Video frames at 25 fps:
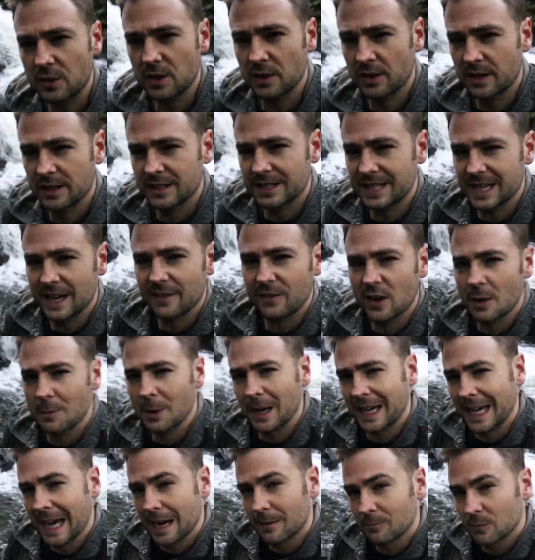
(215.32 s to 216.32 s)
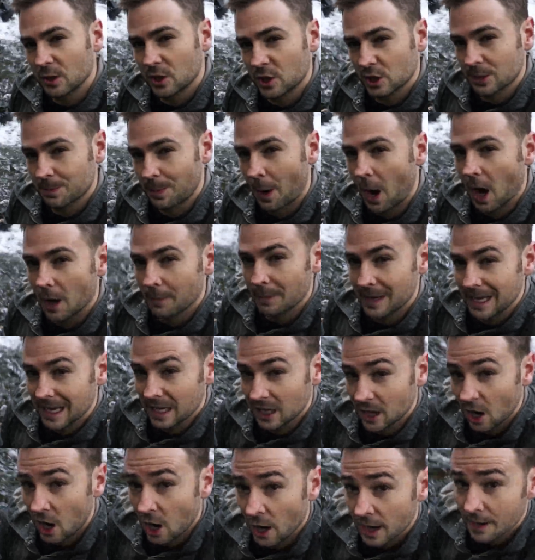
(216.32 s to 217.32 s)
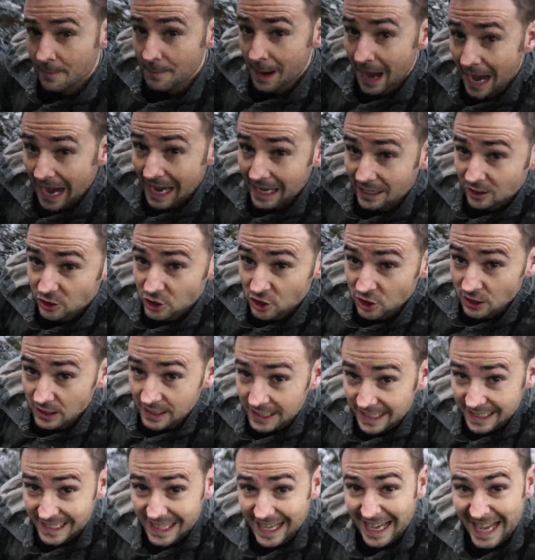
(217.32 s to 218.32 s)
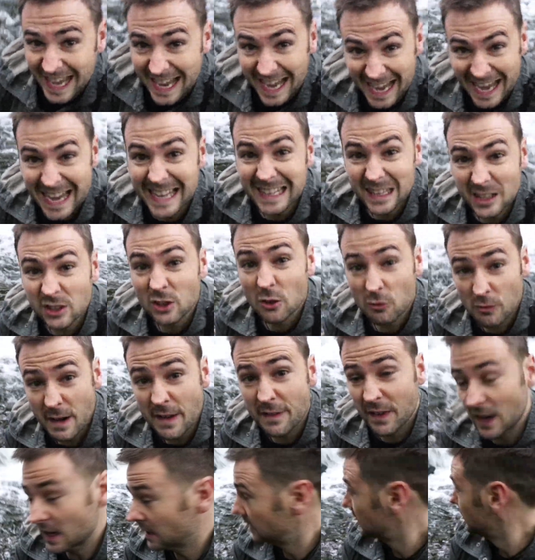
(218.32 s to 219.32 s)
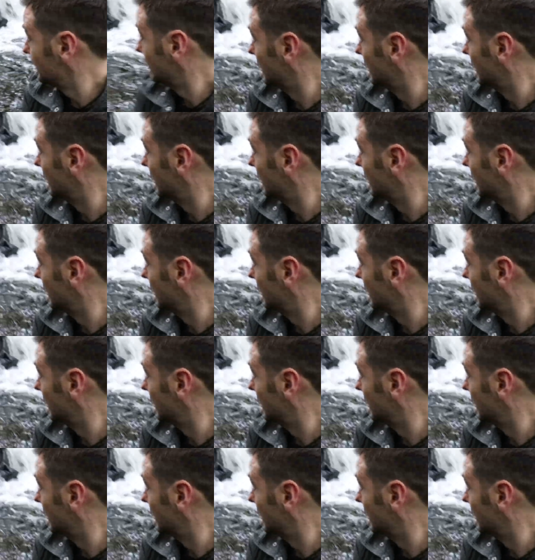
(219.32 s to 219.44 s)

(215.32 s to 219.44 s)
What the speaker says: you can see I've got my camera just behind me and I am actually in the river.